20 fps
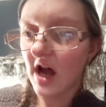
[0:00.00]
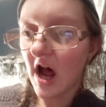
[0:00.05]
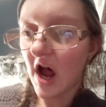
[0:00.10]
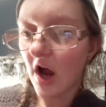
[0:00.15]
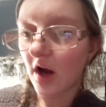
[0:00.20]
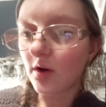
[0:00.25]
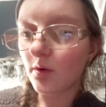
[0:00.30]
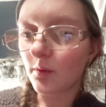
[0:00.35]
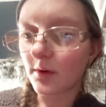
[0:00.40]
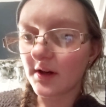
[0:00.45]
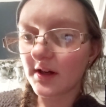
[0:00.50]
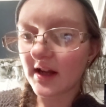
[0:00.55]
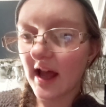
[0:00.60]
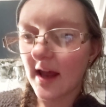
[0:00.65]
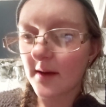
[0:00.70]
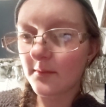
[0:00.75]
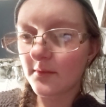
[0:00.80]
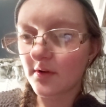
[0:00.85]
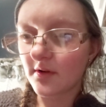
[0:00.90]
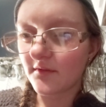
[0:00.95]
Our work
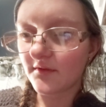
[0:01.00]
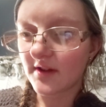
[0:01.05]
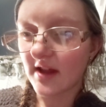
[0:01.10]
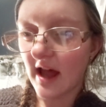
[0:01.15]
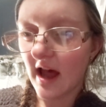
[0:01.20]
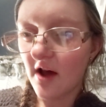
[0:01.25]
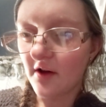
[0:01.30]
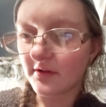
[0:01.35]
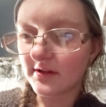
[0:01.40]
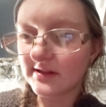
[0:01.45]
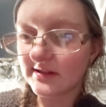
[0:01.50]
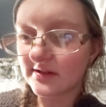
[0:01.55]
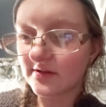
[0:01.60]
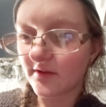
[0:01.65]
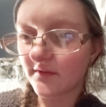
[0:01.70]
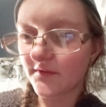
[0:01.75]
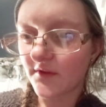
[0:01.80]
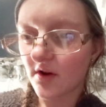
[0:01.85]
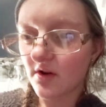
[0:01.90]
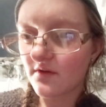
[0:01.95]
had moved the House
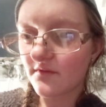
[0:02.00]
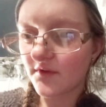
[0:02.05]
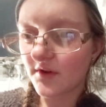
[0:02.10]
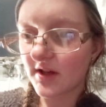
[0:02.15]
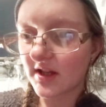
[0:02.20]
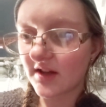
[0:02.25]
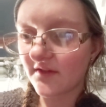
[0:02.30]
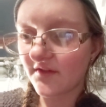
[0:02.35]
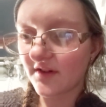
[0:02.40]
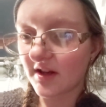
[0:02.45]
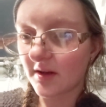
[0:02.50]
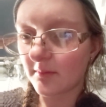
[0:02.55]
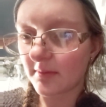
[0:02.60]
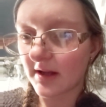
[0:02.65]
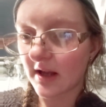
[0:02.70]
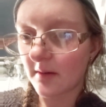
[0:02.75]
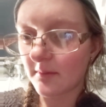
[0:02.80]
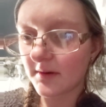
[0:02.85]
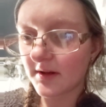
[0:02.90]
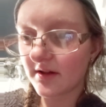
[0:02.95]
to vote for defunding
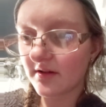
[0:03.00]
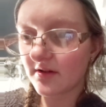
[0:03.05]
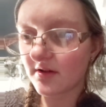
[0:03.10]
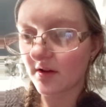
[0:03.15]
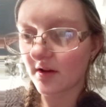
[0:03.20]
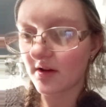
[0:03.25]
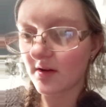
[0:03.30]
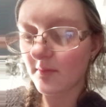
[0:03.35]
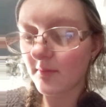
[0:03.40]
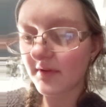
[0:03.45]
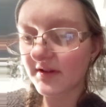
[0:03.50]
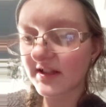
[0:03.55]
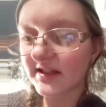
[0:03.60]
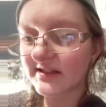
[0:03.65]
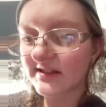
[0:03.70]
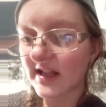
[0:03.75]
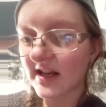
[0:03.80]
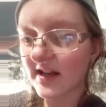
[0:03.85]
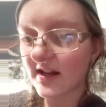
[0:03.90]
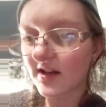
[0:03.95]
Planned Parenthood, but the
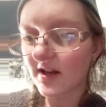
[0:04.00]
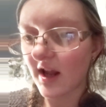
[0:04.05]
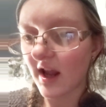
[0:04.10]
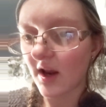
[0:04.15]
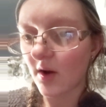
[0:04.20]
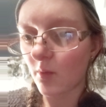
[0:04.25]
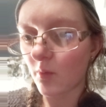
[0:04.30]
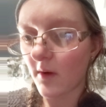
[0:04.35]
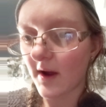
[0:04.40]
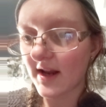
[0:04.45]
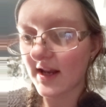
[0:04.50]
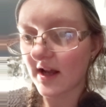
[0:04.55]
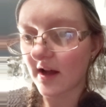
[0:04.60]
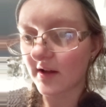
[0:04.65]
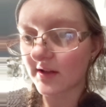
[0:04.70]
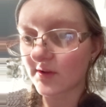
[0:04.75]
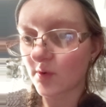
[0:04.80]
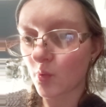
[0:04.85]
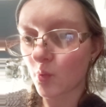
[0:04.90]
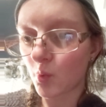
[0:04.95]
Senate and White
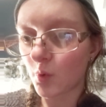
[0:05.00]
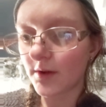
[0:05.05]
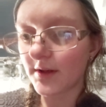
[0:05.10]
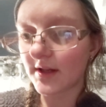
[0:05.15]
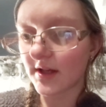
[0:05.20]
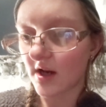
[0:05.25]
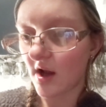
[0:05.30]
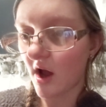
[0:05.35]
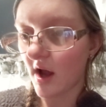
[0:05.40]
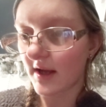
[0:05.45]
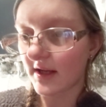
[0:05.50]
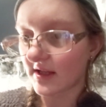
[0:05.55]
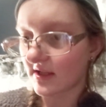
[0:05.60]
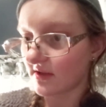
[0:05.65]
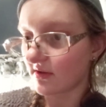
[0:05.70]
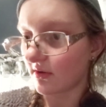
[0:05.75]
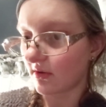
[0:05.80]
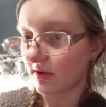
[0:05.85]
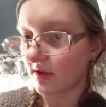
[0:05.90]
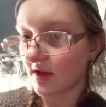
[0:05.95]
House would not
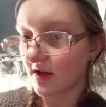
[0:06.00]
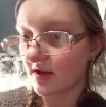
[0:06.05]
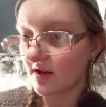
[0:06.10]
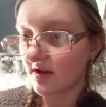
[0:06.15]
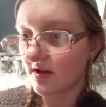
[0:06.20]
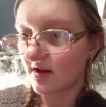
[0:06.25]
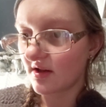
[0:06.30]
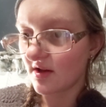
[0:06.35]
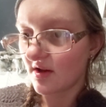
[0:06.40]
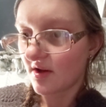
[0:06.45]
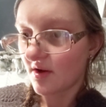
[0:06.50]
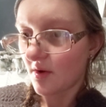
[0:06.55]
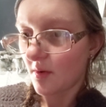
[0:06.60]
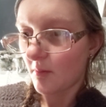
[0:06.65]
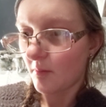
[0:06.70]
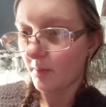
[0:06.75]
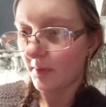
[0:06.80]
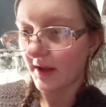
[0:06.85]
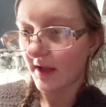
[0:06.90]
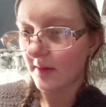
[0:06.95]
yield.
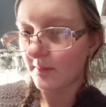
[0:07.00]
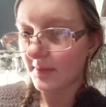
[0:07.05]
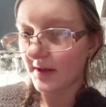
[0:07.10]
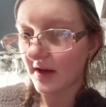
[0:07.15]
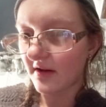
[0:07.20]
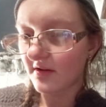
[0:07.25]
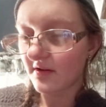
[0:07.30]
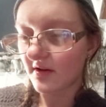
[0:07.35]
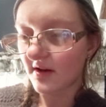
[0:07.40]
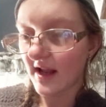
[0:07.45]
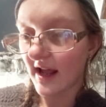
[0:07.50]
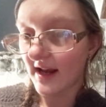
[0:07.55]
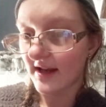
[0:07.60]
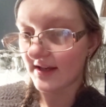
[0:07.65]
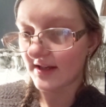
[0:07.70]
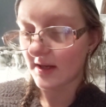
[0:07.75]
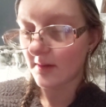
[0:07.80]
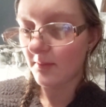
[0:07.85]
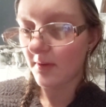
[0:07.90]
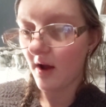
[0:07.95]
Planned Parenthood had
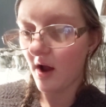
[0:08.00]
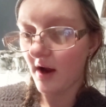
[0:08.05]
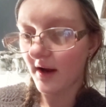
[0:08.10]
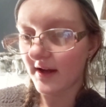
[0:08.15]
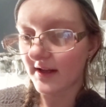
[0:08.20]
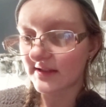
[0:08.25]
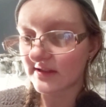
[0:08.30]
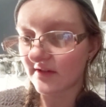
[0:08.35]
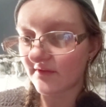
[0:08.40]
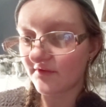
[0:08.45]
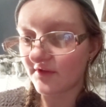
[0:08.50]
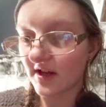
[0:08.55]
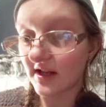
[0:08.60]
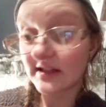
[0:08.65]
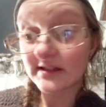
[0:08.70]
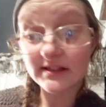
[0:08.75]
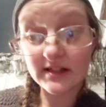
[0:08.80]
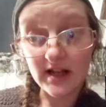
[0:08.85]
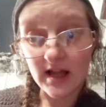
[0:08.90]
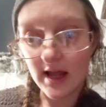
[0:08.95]
deep pockets and
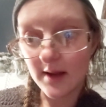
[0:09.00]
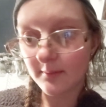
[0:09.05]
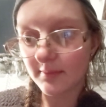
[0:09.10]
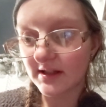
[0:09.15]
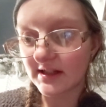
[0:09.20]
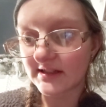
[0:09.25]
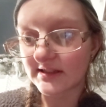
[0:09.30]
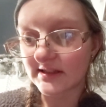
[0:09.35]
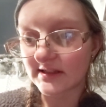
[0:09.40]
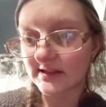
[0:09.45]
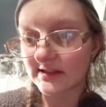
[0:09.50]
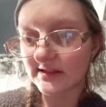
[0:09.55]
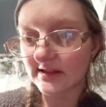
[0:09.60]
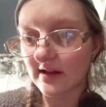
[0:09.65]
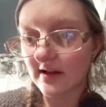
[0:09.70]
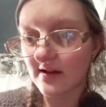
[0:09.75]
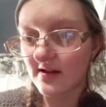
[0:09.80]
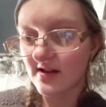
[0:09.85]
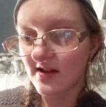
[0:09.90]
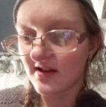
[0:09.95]
friends in high places,
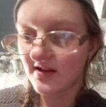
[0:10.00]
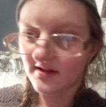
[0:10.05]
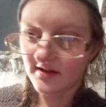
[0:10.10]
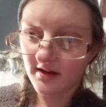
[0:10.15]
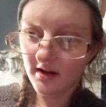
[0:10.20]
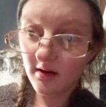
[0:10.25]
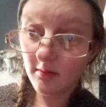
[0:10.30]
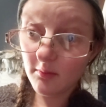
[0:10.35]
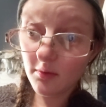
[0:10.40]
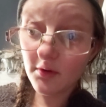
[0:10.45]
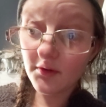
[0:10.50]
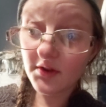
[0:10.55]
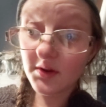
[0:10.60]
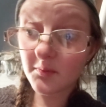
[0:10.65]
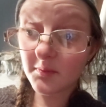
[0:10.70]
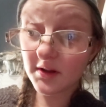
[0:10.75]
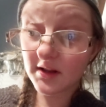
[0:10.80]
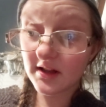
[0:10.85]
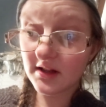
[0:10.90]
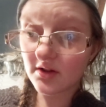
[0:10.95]
in both the
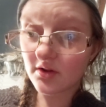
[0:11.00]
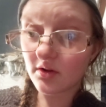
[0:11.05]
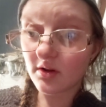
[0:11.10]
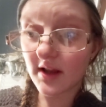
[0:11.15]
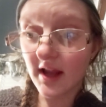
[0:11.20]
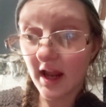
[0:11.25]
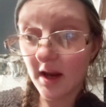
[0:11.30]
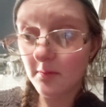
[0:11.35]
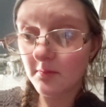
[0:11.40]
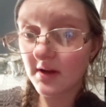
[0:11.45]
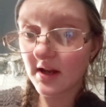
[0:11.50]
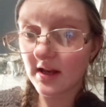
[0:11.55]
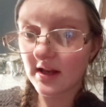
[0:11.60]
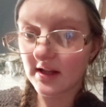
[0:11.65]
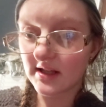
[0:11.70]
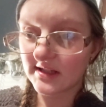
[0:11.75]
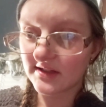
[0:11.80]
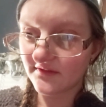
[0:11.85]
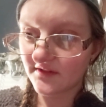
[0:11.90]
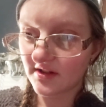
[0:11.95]
political and
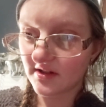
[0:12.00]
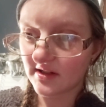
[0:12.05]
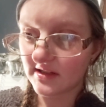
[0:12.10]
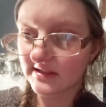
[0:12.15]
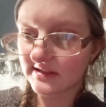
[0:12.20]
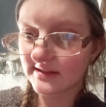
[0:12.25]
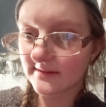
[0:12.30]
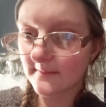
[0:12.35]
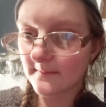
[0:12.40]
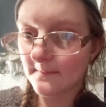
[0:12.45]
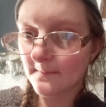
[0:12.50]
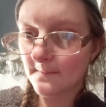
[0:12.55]
media spheres.